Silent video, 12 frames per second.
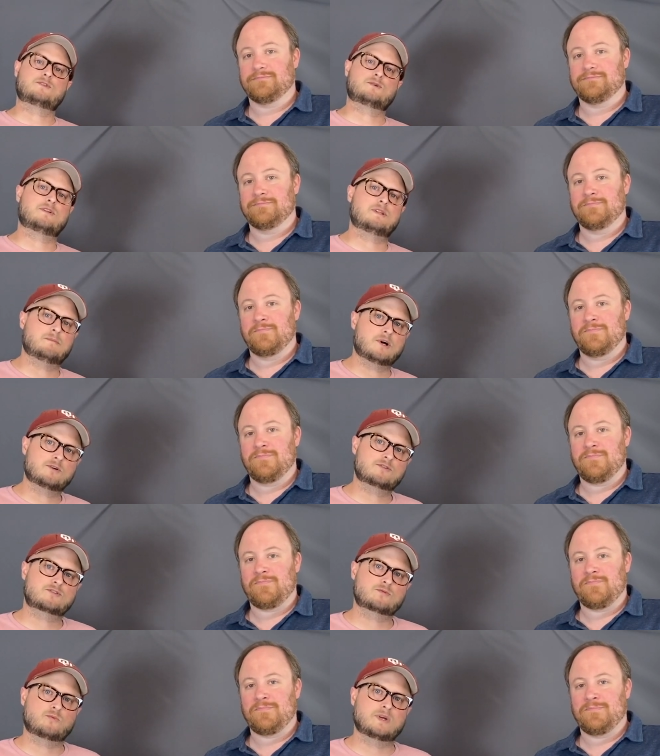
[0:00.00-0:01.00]
Speaker 1: of Doing the
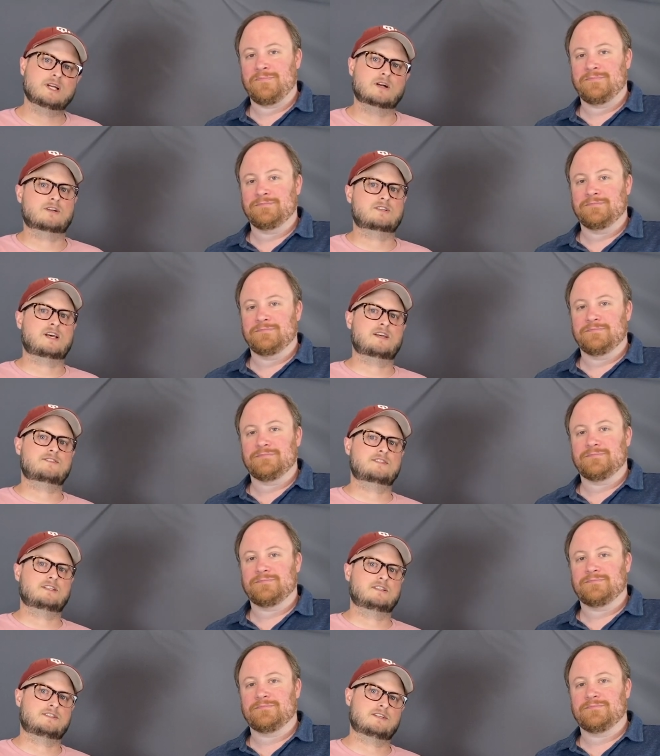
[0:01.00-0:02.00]
Most, we are
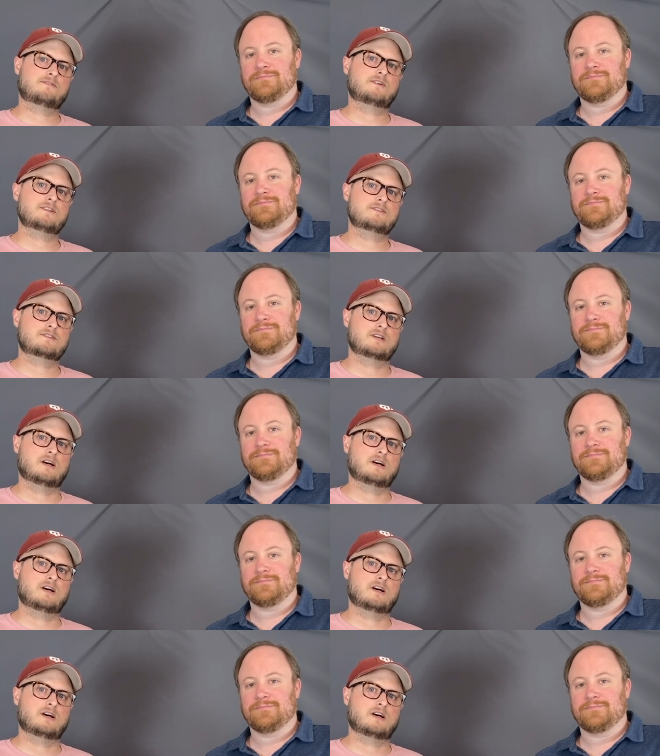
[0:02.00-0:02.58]
testing the difference